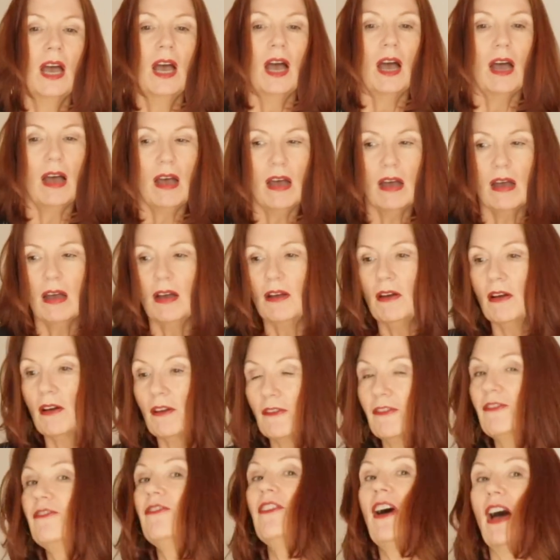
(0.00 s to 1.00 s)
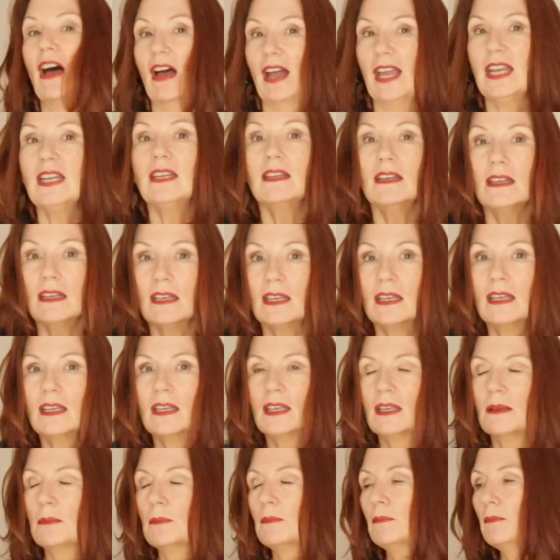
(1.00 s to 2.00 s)
are fine,
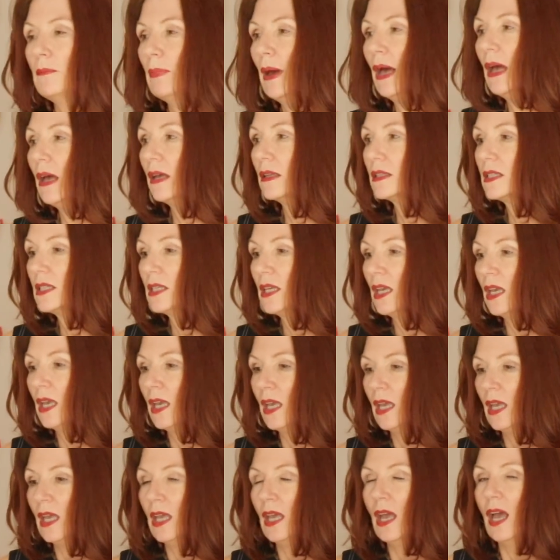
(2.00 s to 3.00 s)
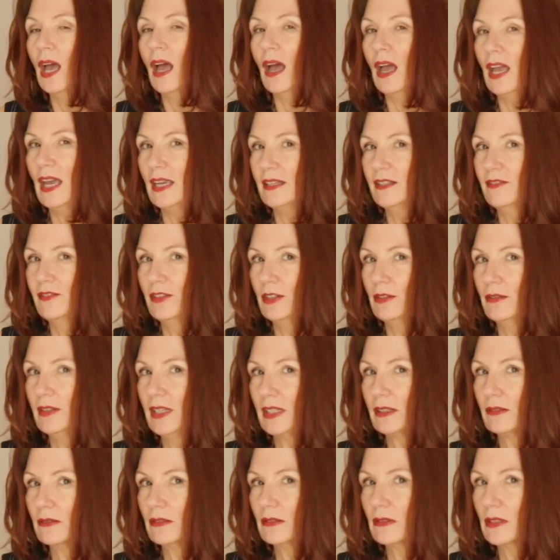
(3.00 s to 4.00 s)
but I had a few
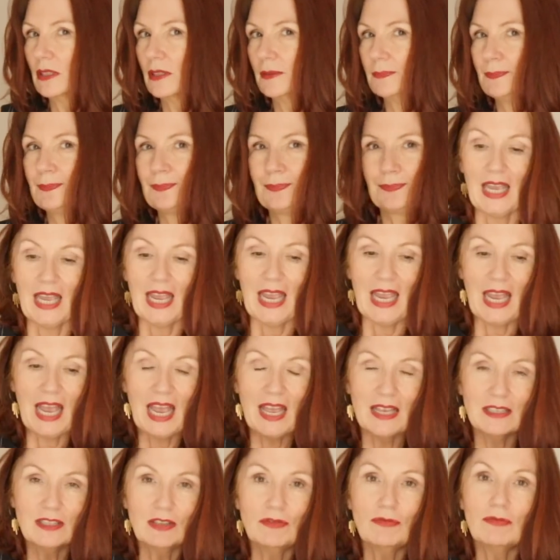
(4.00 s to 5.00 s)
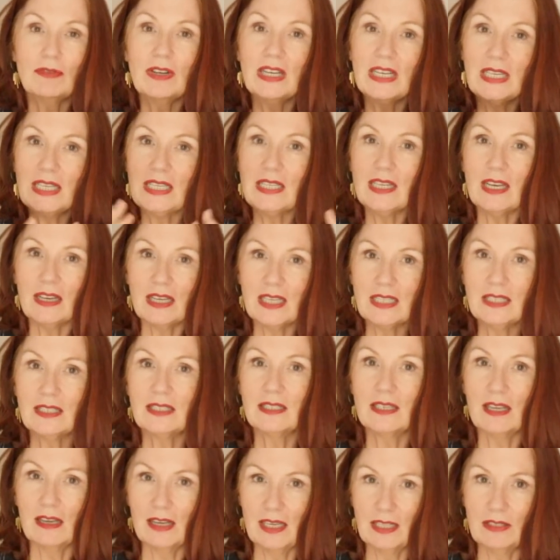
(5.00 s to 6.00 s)
niggles. It has a really nice
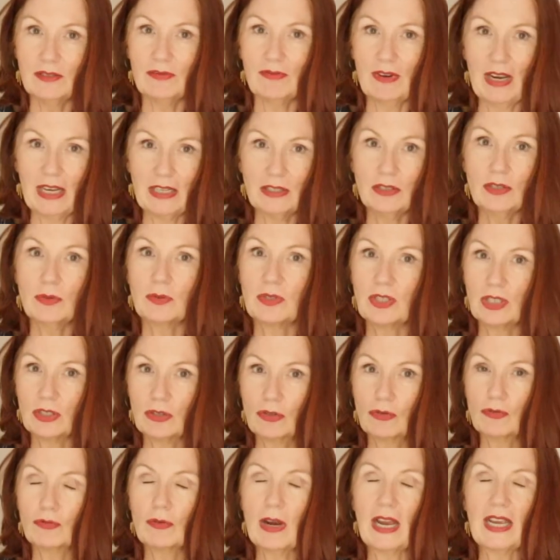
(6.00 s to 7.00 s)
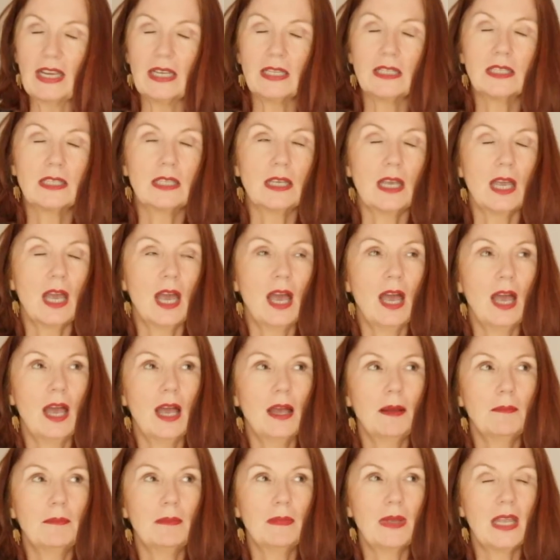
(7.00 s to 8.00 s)
size range, which is great.
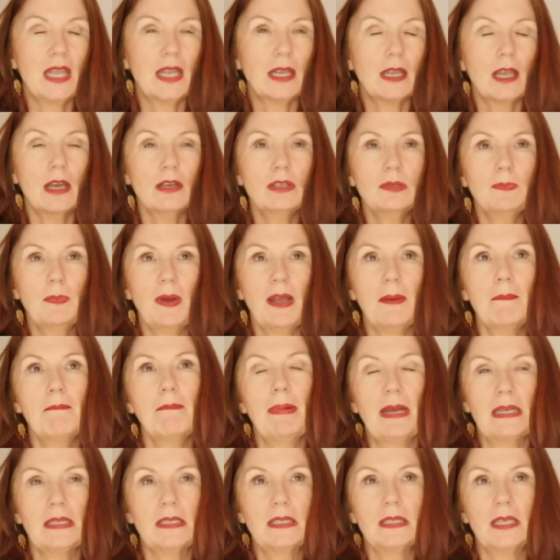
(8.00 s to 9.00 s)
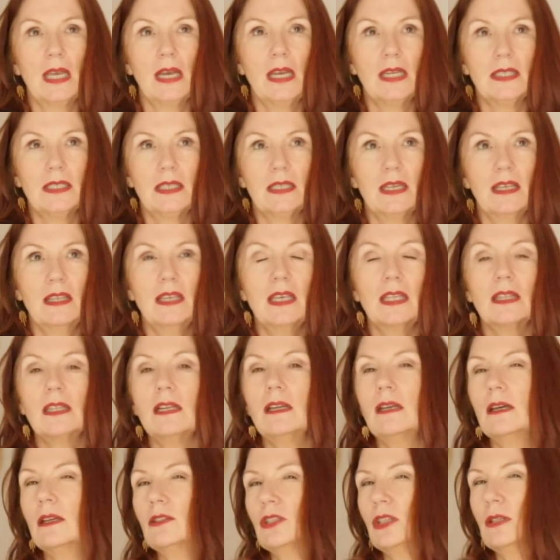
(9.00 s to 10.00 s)
It goes by bust size, and I think the
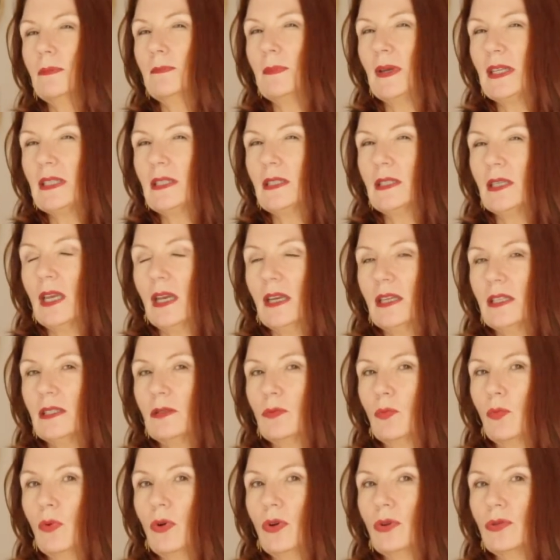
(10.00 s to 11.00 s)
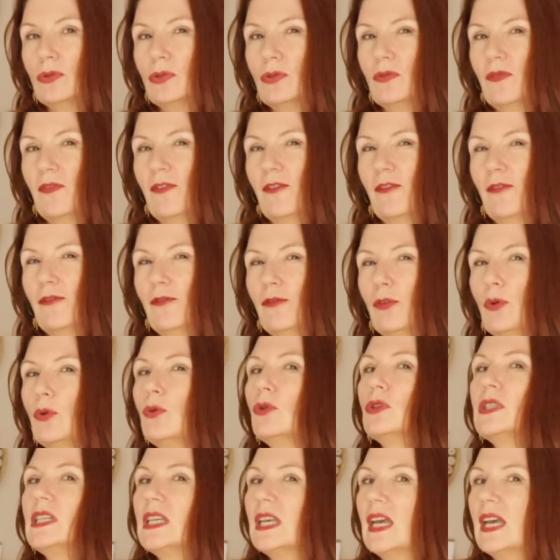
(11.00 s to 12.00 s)
largest bust size was
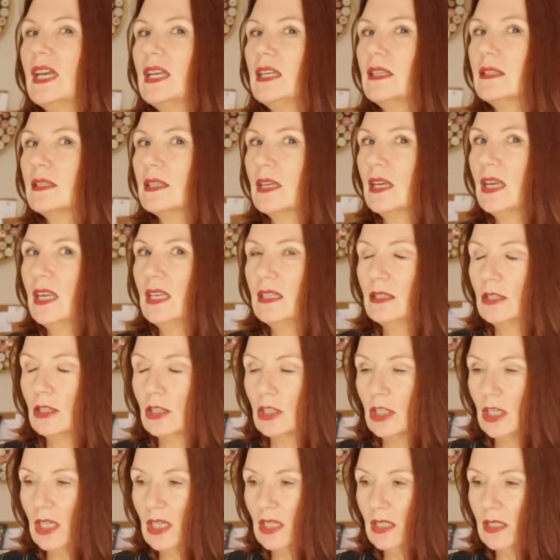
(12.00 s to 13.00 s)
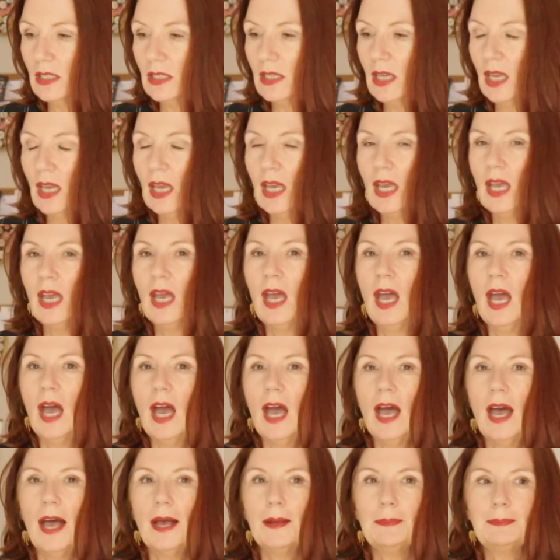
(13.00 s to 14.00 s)
48 inches.
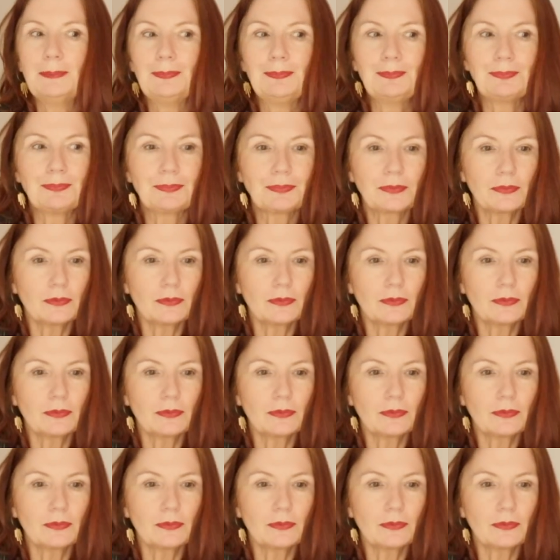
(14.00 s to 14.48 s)
And